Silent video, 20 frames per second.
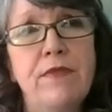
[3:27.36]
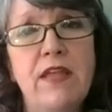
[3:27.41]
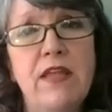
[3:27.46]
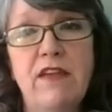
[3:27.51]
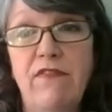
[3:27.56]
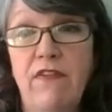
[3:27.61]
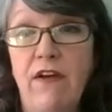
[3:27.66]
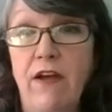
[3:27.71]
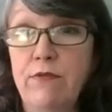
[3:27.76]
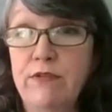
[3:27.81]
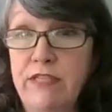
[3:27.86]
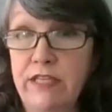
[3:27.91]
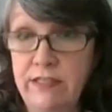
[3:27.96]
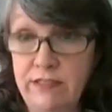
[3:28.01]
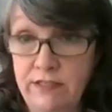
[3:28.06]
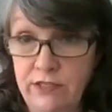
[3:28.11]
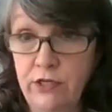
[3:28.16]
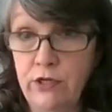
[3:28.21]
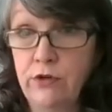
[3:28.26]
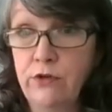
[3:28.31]
if I was at
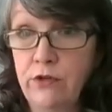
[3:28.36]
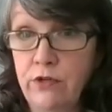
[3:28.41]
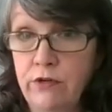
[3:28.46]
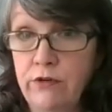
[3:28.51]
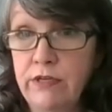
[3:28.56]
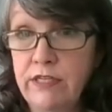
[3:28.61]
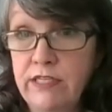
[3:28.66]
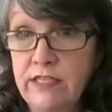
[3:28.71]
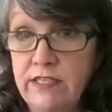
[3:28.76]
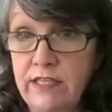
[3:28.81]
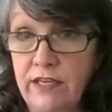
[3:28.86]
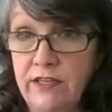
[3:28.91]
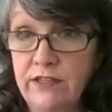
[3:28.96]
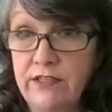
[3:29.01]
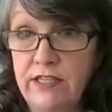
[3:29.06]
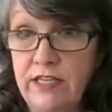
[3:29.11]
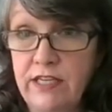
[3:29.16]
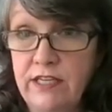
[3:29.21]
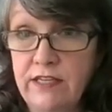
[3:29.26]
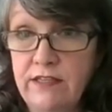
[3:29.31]
0 degrees
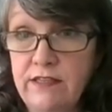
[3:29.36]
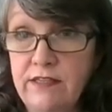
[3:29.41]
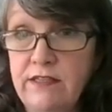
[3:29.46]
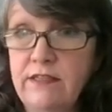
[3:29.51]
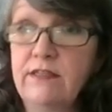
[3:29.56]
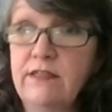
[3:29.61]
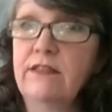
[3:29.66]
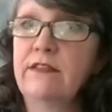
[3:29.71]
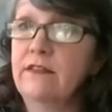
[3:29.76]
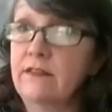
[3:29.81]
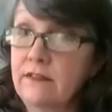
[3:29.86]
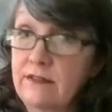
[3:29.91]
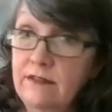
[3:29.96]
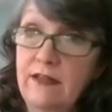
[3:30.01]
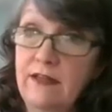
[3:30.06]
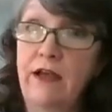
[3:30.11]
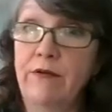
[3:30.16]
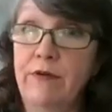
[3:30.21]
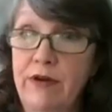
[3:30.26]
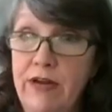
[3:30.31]
Celsius,
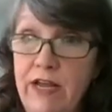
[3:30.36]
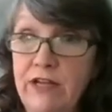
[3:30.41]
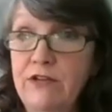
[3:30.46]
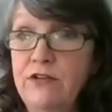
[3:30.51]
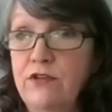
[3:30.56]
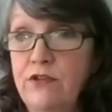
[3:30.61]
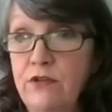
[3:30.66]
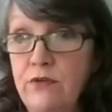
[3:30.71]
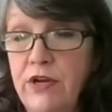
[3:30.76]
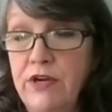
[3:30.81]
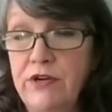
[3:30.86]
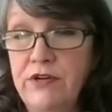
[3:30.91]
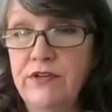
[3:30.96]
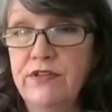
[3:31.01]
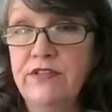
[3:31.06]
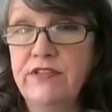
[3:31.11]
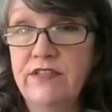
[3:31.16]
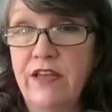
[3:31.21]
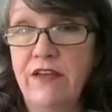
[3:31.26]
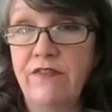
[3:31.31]
I would add
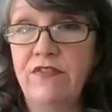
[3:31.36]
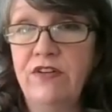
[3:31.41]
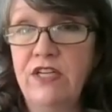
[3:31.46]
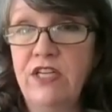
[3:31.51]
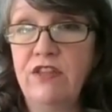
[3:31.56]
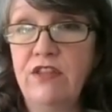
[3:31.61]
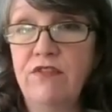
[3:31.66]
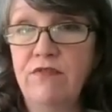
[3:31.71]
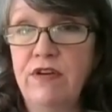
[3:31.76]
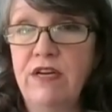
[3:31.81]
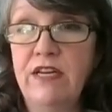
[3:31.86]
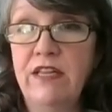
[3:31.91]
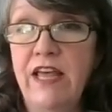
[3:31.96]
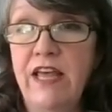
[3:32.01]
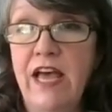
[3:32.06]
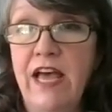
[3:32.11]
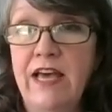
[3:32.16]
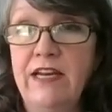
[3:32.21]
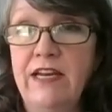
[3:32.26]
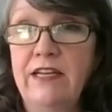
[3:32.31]
273 to
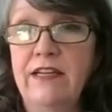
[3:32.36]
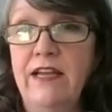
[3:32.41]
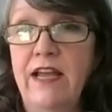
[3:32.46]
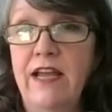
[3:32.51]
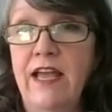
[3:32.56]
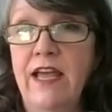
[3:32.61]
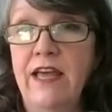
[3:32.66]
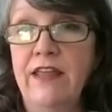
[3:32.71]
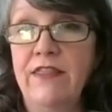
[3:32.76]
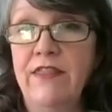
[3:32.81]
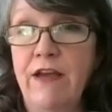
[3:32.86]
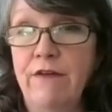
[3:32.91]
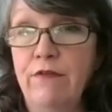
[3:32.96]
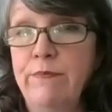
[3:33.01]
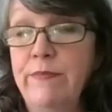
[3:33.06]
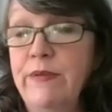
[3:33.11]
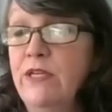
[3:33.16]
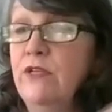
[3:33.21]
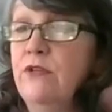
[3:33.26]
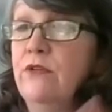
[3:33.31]
that, and that
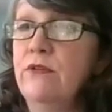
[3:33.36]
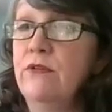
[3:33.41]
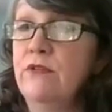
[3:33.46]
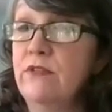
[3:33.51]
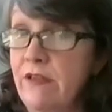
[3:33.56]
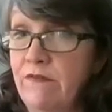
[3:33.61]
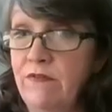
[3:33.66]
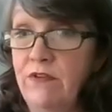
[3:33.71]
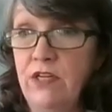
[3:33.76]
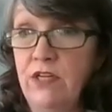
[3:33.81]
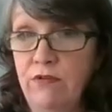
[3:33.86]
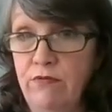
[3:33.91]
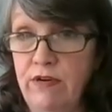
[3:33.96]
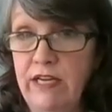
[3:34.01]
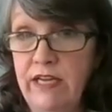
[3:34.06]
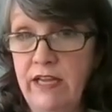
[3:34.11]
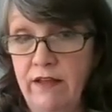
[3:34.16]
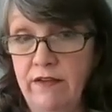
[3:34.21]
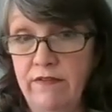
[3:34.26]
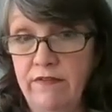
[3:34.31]
would be
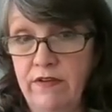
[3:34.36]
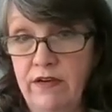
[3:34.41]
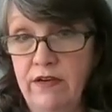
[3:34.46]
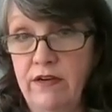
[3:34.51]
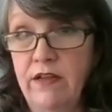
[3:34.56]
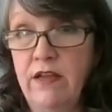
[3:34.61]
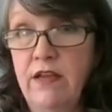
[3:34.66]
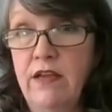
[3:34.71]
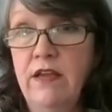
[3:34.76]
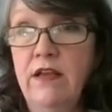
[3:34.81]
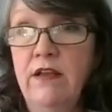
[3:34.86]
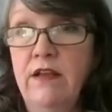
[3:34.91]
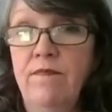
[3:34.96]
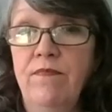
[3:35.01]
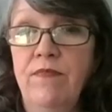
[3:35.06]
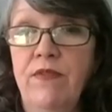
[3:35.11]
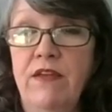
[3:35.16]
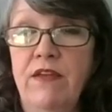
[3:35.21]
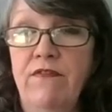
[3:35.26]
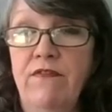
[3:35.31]
273 Kelvin.
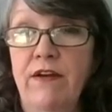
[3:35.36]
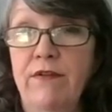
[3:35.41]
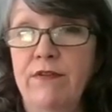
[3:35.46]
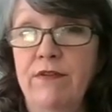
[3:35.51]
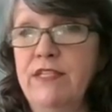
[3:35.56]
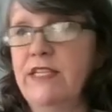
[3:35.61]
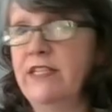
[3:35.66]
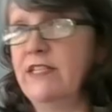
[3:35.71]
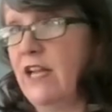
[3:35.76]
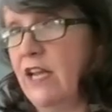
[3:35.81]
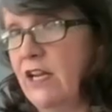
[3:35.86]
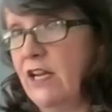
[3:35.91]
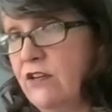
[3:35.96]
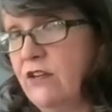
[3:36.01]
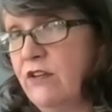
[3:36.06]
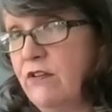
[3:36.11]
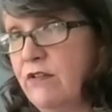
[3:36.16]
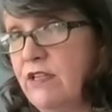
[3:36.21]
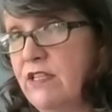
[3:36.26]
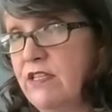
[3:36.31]
If I was at 10
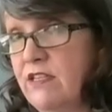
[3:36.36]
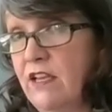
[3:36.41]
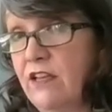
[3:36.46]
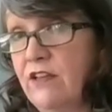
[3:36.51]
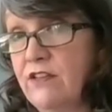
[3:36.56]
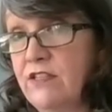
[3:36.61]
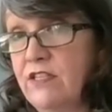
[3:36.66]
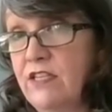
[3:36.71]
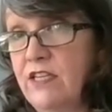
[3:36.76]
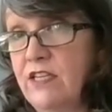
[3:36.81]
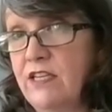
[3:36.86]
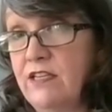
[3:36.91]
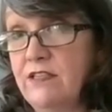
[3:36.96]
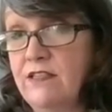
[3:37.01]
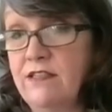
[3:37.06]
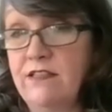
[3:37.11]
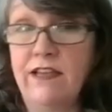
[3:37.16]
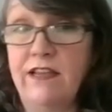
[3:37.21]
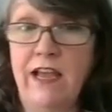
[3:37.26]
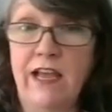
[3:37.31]
degrees
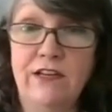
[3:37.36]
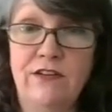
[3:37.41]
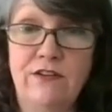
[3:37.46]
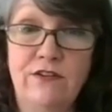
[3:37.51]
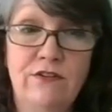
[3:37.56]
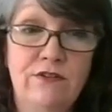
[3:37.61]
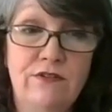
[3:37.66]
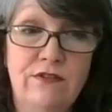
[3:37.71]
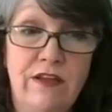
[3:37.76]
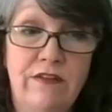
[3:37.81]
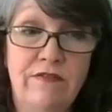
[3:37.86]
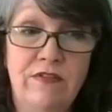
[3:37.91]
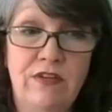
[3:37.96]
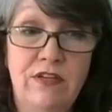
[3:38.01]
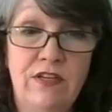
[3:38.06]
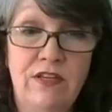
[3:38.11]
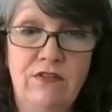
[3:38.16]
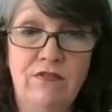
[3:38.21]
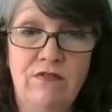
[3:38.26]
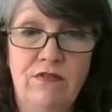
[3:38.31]
Celsius, add
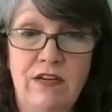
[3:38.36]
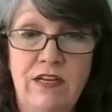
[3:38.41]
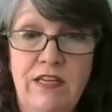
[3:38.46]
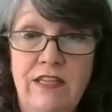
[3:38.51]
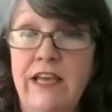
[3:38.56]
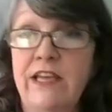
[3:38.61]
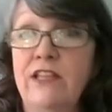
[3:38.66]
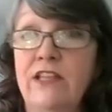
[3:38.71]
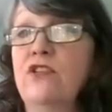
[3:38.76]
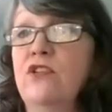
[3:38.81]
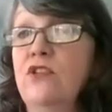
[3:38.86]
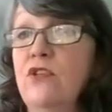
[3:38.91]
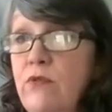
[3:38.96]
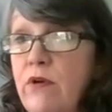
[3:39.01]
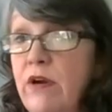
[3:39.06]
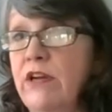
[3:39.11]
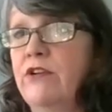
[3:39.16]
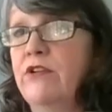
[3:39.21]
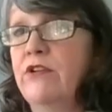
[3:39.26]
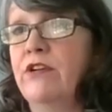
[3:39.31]
273, that's
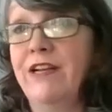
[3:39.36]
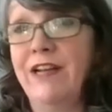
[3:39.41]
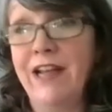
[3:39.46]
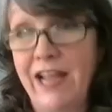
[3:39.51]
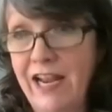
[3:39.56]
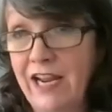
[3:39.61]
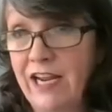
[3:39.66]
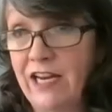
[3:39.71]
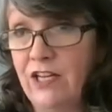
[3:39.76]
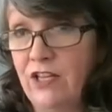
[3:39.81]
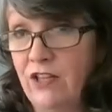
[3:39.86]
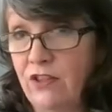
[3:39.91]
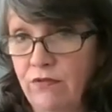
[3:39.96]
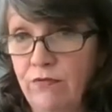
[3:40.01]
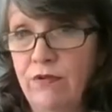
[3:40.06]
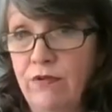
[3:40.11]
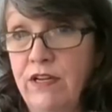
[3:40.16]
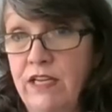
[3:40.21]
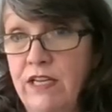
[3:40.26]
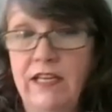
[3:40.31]

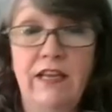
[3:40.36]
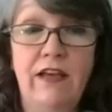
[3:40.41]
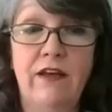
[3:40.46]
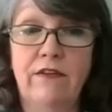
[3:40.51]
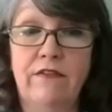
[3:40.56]
283